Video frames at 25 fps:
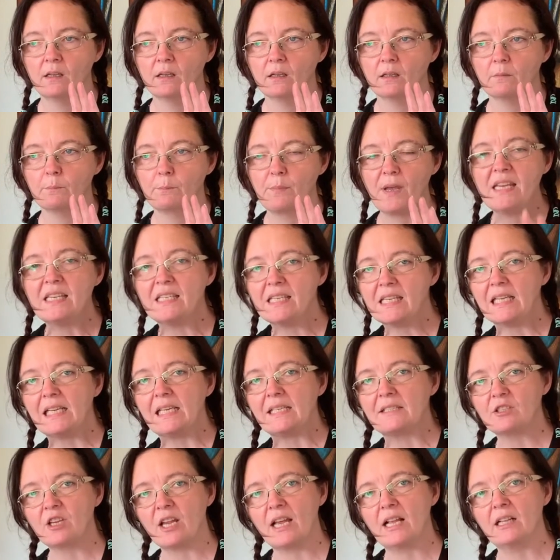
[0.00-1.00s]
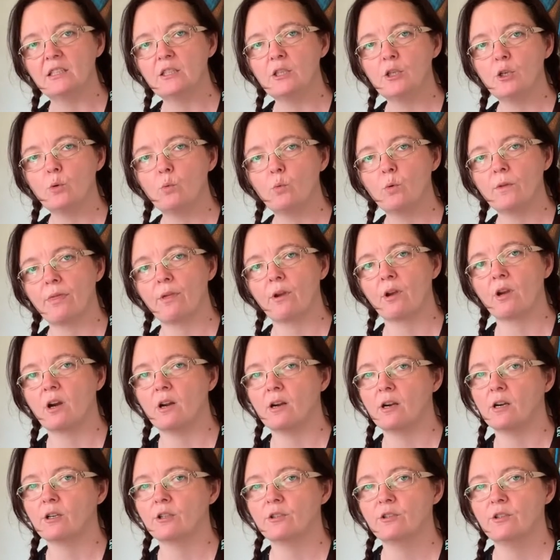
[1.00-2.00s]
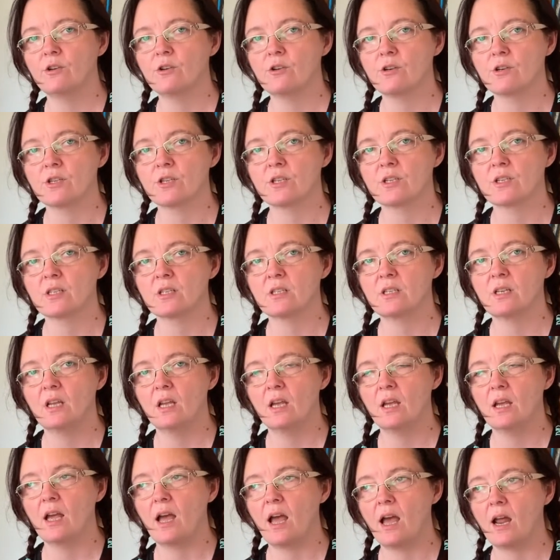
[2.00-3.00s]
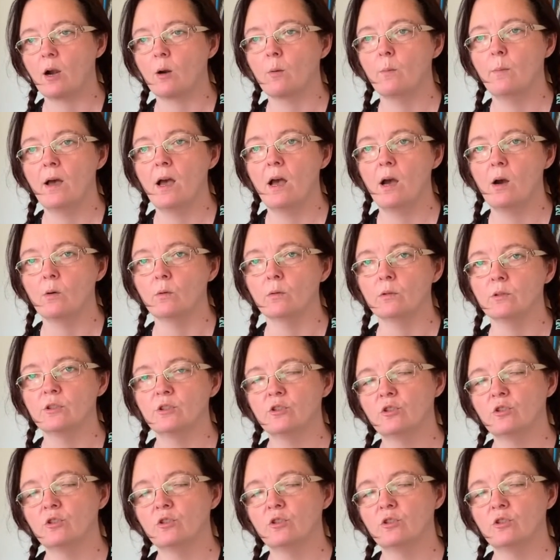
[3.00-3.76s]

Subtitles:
basically tell you what the characters are about.